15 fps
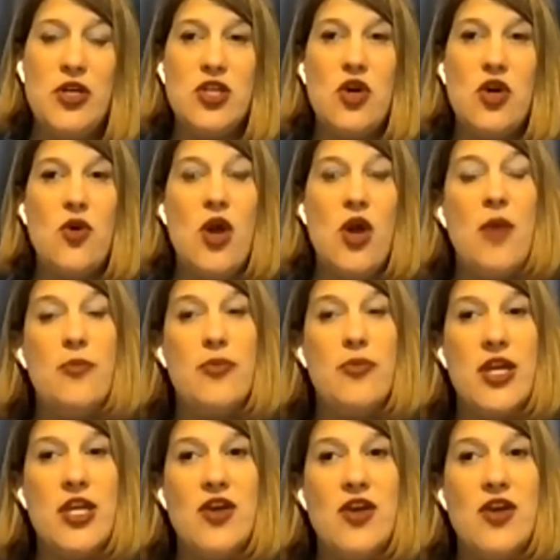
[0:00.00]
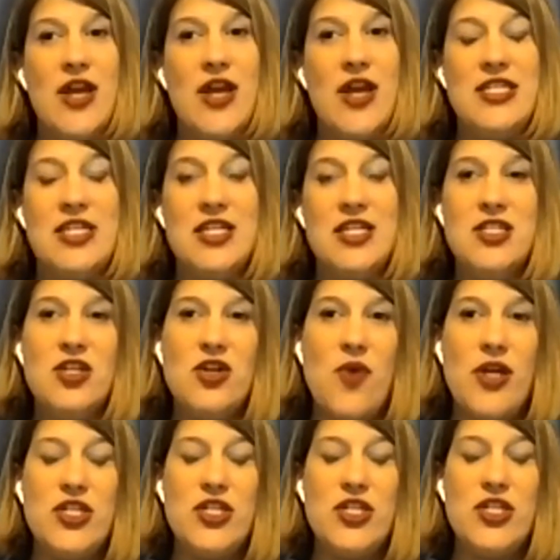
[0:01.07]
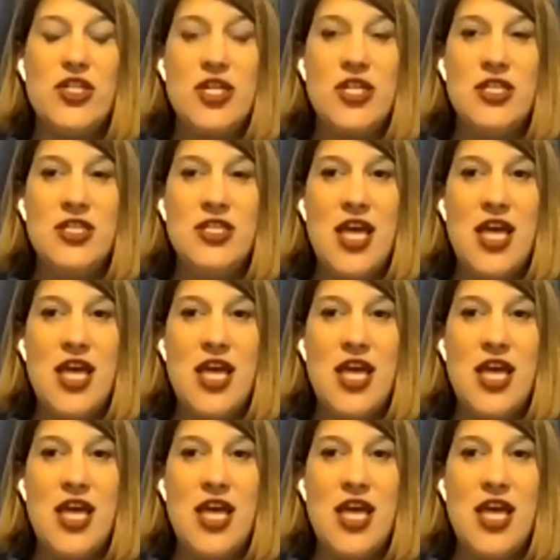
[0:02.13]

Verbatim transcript: So bring your ideas, your questions,